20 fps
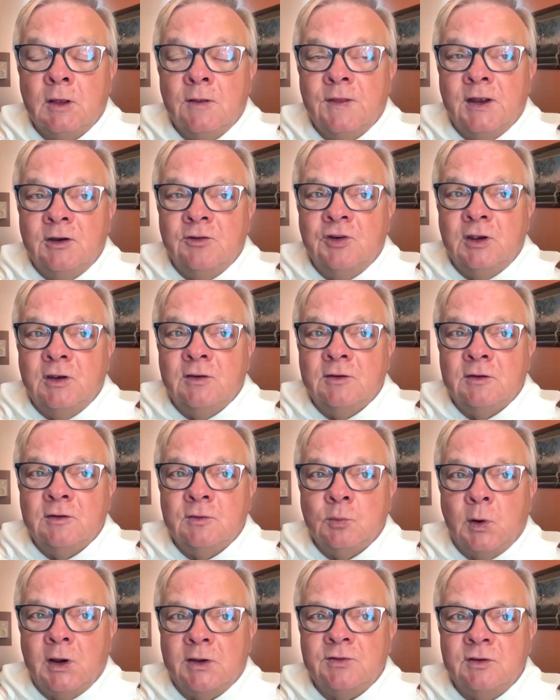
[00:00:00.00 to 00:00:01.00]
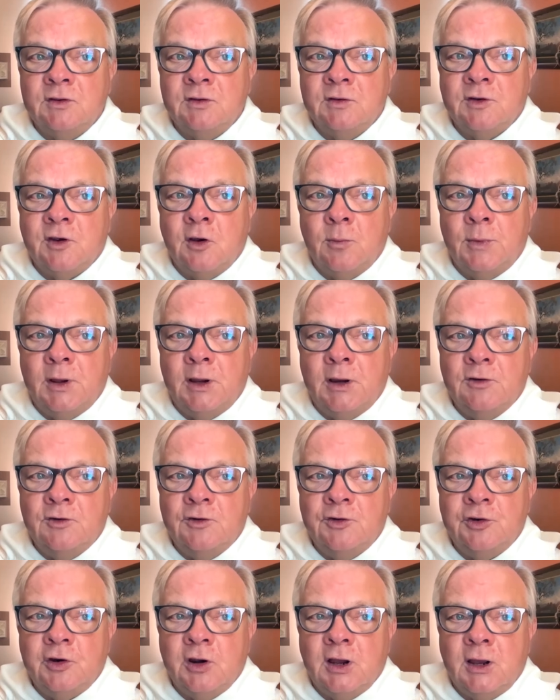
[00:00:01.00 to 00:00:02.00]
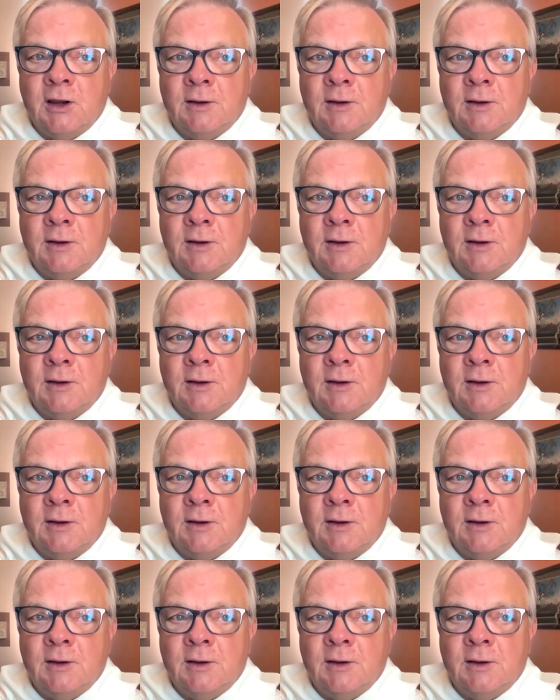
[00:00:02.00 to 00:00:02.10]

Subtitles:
that Jesus wasn't so much,